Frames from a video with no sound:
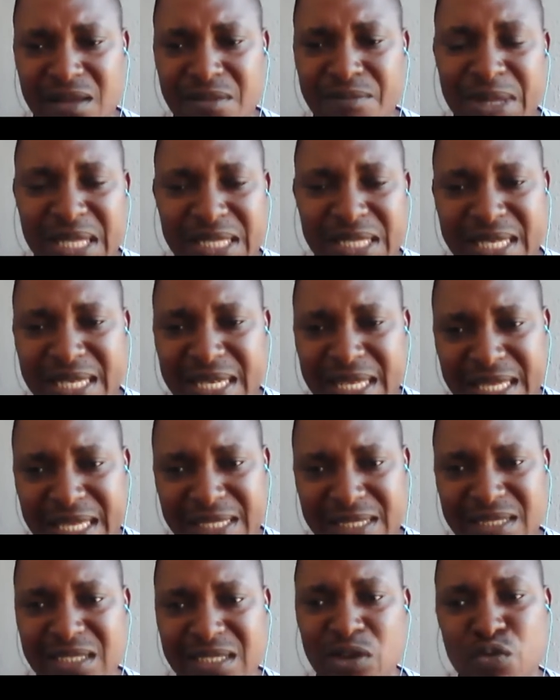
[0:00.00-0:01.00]
meeting
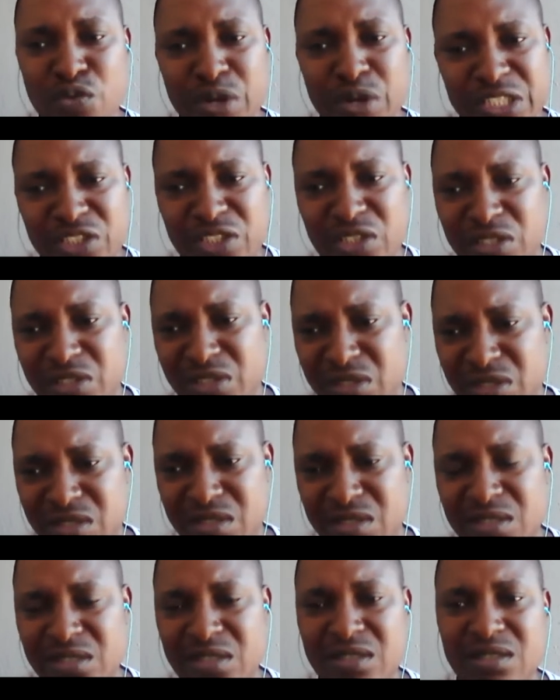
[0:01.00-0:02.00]
is the questions
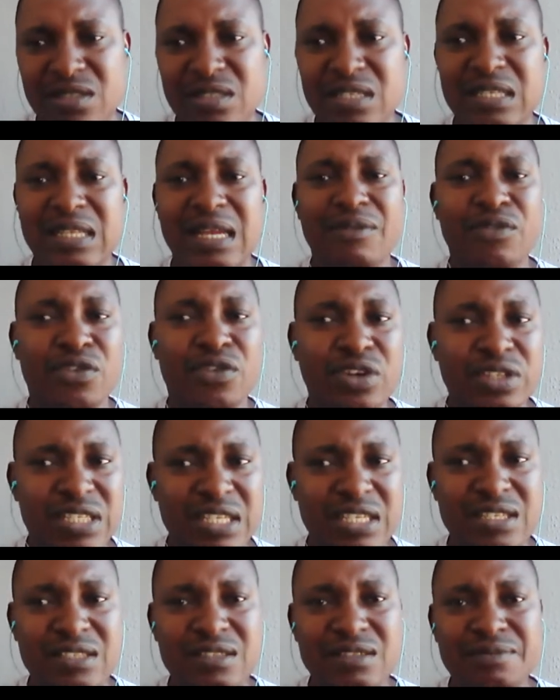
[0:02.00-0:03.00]
that I've
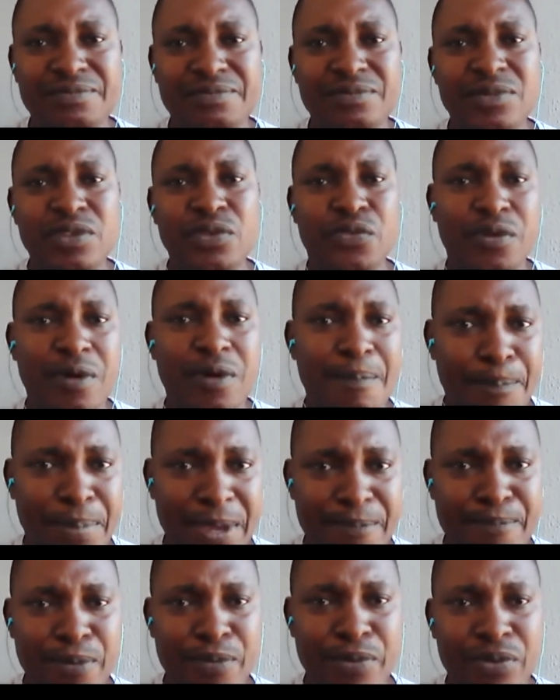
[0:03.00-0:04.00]
gotten from
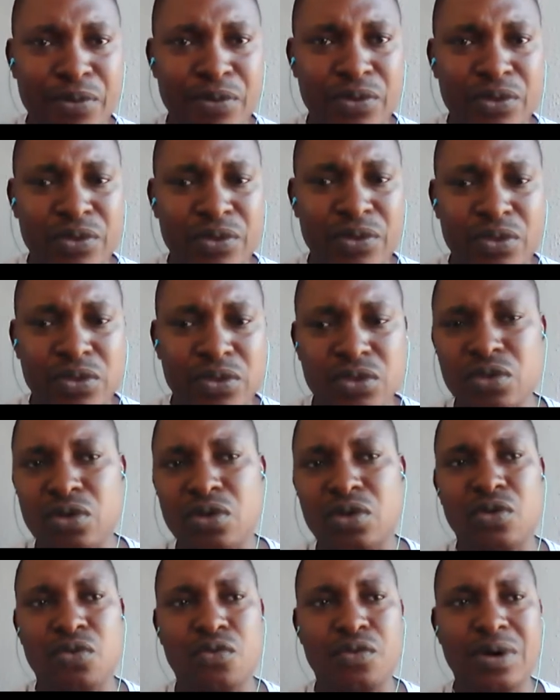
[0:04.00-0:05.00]
people.
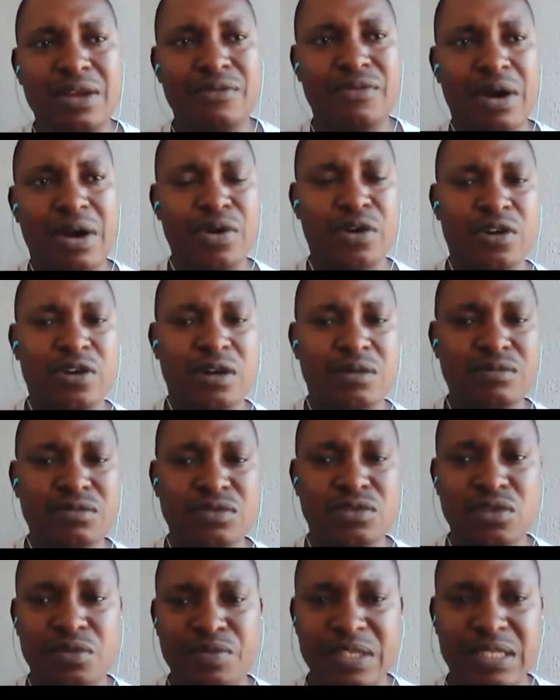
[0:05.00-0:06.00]
So whenever we come
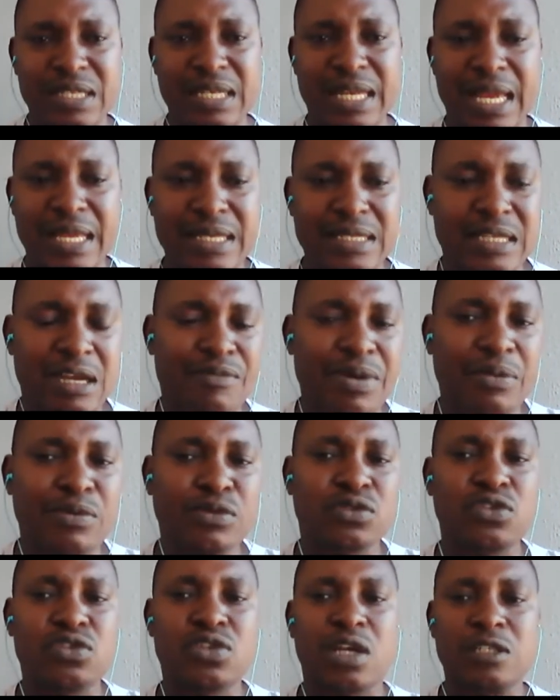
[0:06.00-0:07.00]
to meeting like this, I'll be able
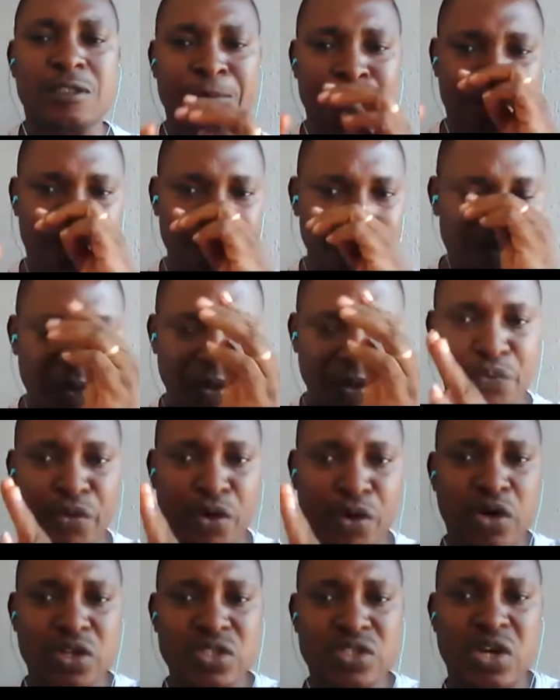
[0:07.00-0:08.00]
to just
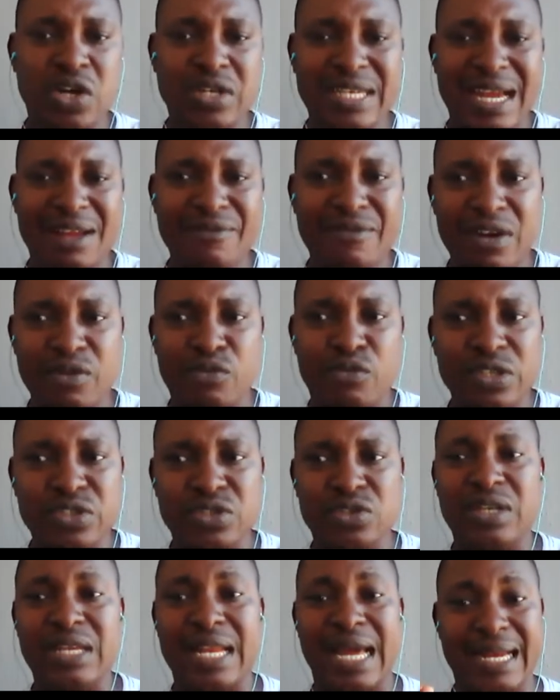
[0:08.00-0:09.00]
focus on that very
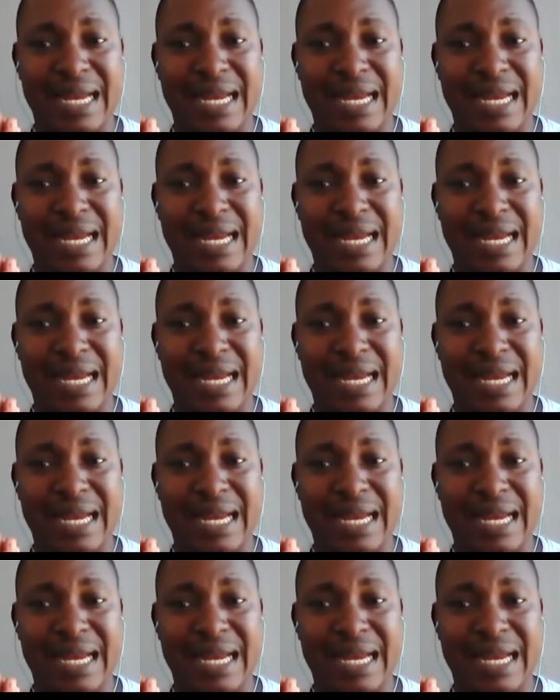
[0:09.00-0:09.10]
question and